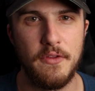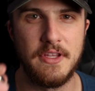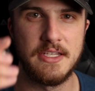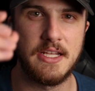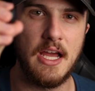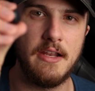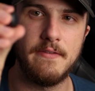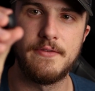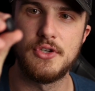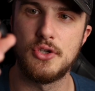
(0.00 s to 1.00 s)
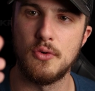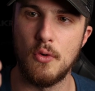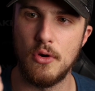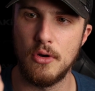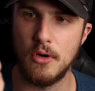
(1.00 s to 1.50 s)
with this kind of
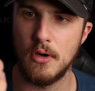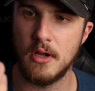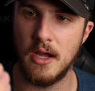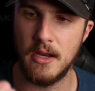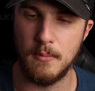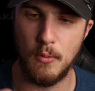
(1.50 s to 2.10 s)
shorter, kind of